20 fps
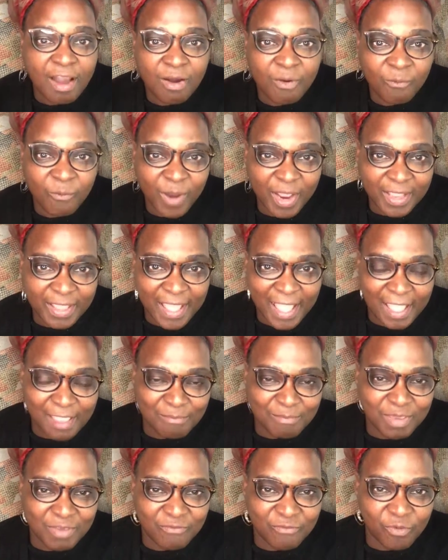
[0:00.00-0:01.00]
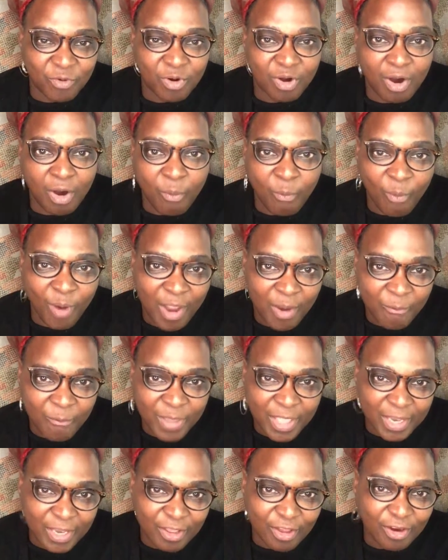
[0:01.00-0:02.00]
what came before, what
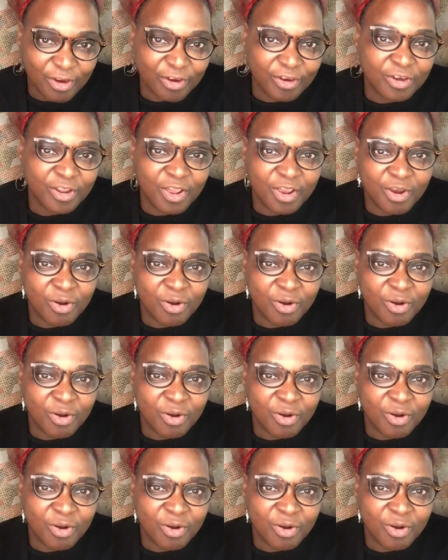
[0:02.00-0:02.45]
we learned,